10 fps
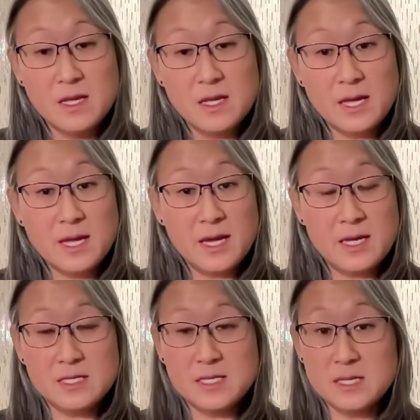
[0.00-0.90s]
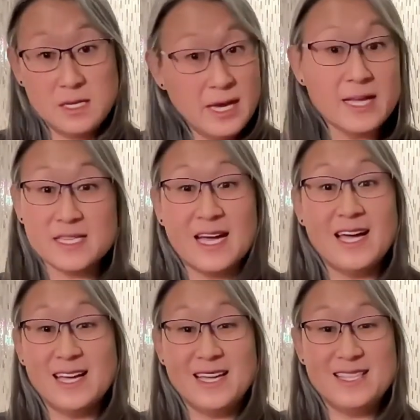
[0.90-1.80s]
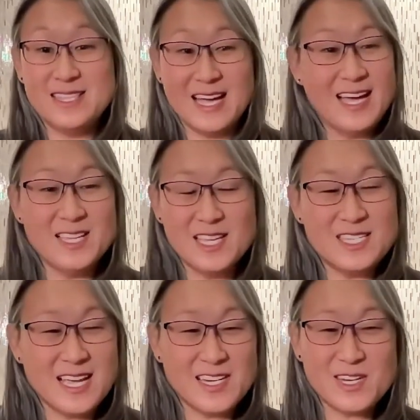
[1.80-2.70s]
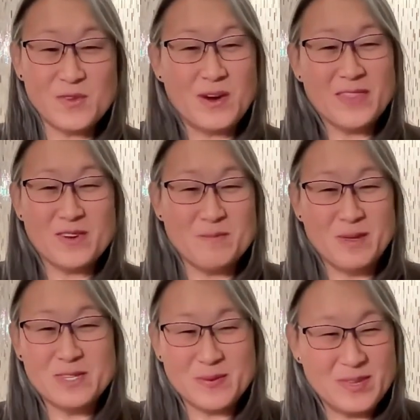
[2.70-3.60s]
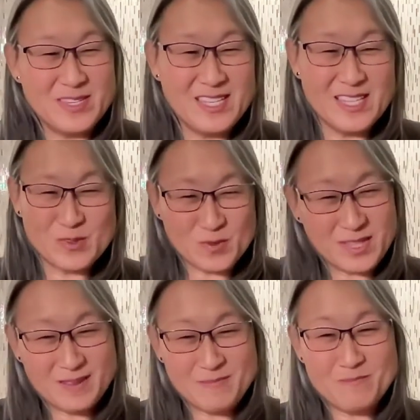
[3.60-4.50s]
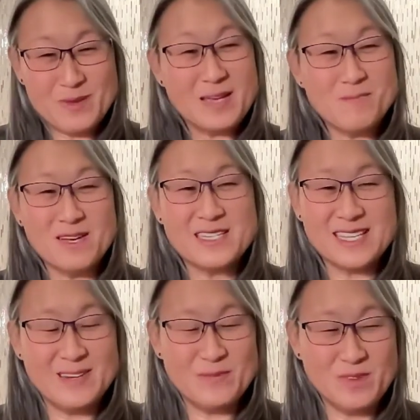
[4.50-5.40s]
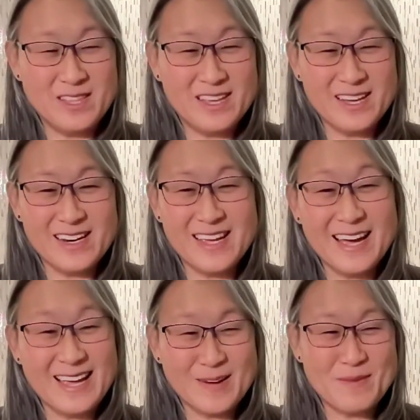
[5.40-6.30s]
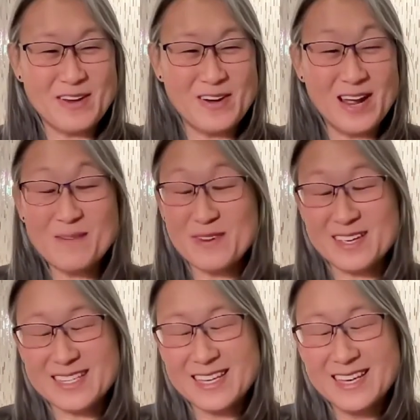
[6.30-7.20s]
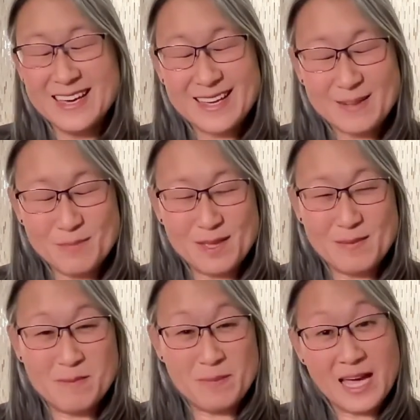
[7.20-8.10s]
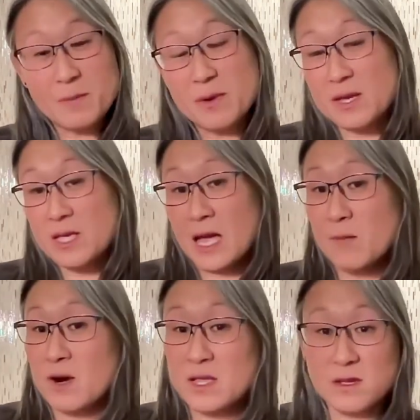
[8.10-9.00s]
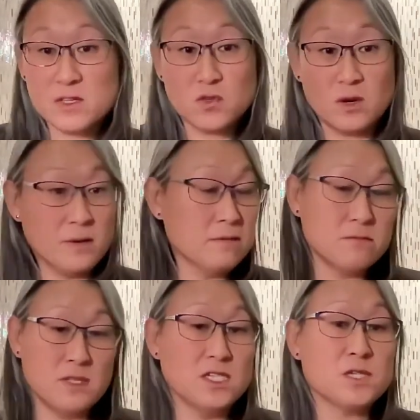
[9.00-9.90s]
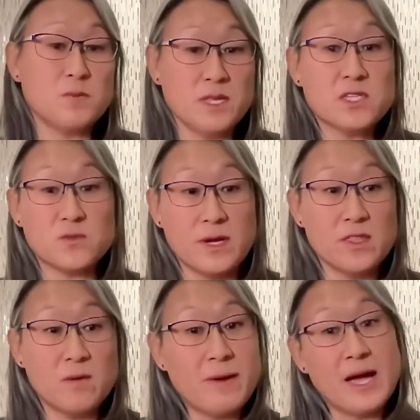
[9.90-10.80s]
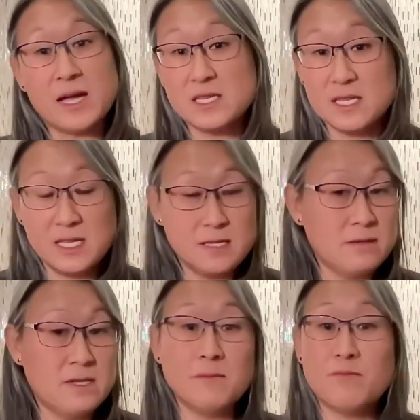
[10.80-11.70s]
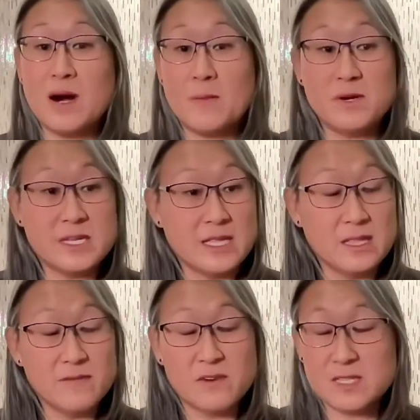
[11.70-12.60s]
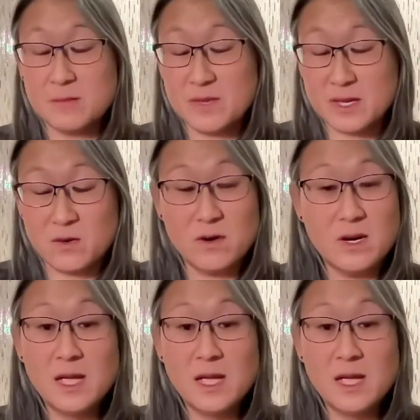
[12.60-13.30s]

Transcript: And yes, it's actually rather amusing when you see this really big, muscly, really cut guy come in your office complain about back pain. MRI looks normal. They just really strained their back because they did an improper deadlift or something, or